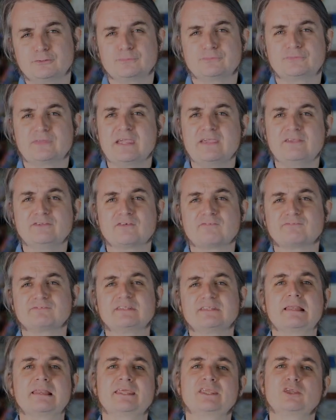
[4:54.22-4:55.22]
The days
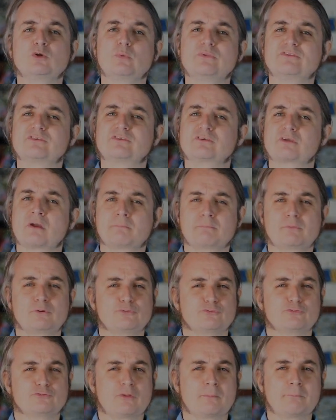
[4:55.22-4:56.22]
of dealing with
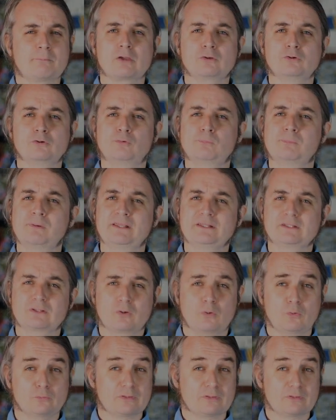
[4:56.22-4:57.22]
cumbersome boilerplate
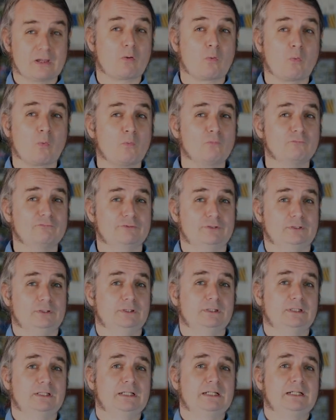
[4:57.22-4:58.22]
code are
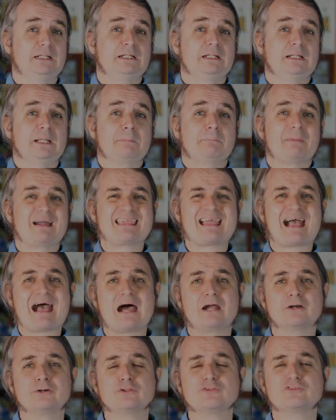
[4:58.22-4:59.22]
over. By
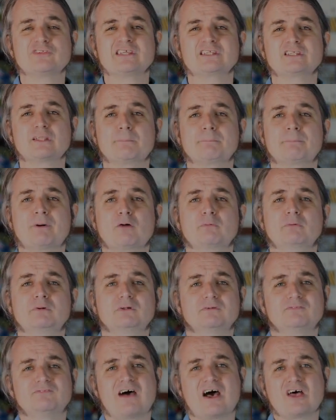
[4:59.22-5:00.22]
harnessing the
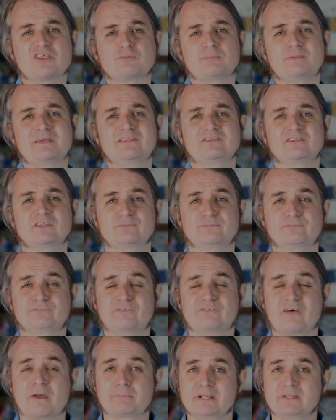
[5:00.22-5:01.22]
power of aspects and
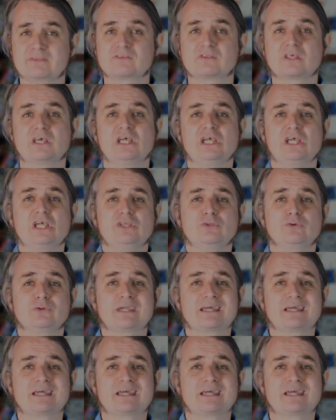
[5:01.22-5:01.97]
fabrics, you